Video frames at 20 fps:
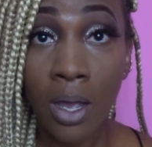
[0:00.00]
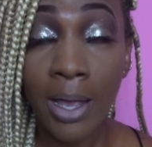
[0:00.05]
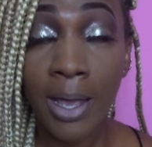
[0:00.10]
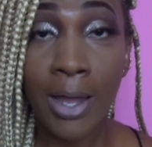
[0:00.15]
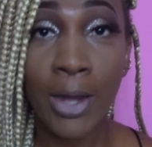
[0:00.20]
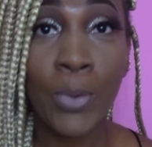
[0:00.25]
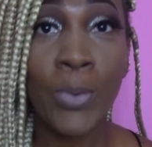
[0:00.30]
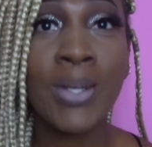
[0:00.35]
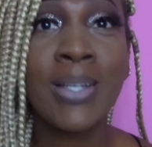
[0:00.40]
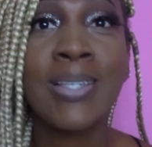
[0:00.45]

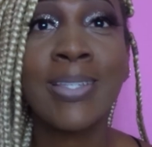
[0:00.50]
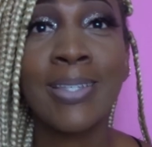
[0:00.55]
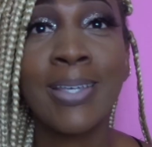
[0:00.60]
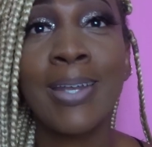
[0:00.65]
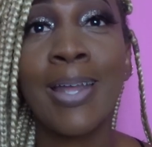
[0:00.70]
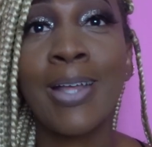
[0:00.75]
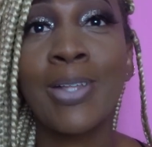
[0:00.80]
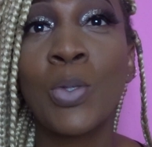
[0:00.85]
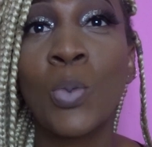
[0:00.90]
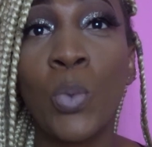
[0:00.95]
I don't want to
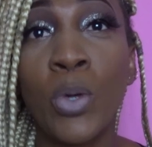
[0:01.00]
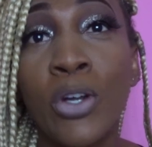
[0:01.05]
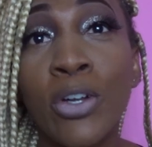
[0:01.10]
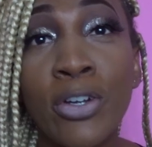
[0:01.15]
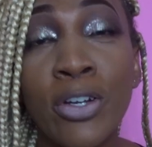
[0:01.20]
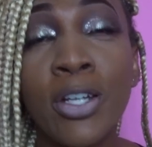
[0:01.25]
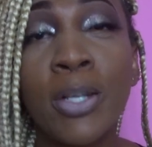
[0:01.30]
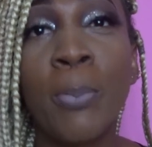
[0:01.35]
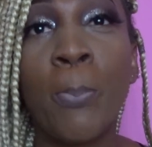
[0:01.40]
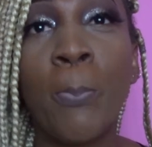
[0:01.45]
say that
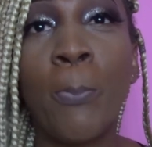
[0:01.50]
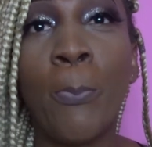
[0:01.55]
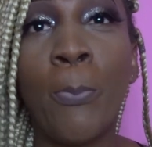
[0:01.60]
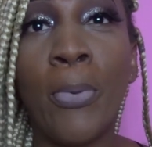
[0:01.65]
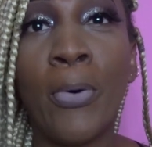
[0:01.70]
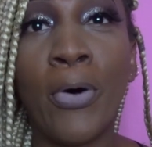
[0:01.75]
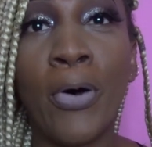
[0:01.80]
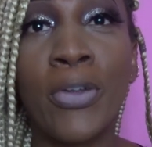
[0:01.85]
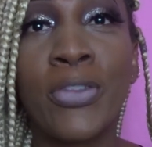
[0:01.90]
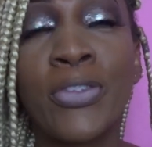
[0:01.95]
word,
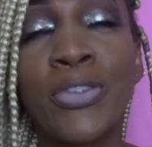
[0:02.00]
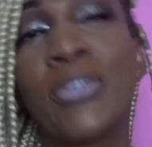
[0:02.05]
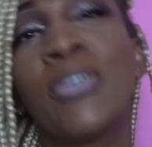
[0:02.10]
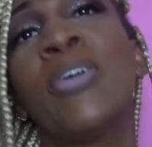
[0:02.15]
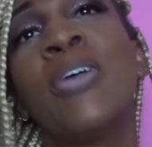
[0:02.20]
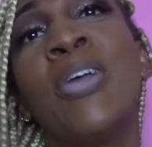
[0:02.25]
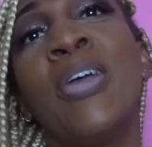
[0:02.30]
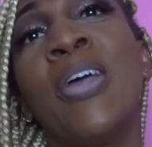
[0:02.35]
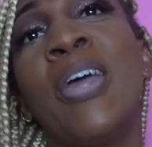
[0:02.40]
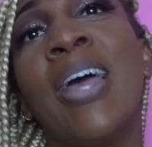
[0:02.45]
but
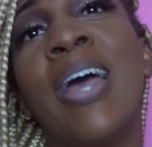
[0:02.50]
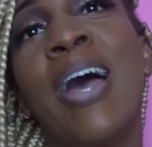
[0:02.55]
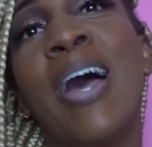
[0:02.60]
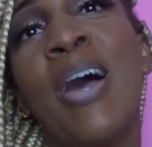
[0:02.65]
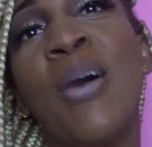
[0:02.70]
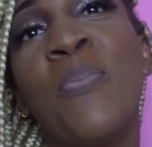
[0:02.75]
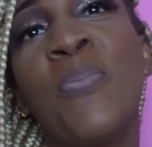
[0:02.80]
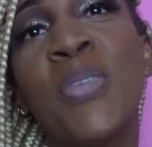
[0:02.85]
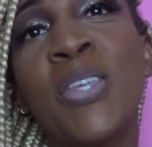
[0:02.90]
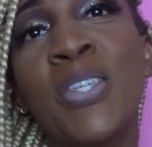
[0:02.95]

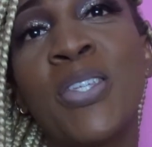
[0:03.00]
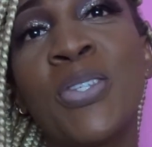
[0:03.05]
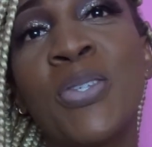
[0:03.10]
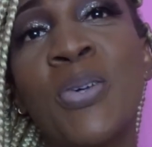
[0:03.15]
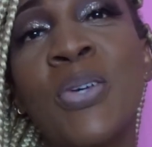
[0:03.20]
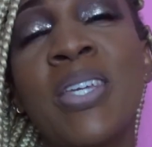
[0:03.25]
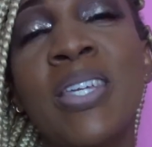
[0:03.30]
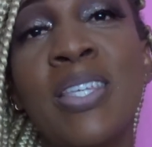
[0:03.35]
it is so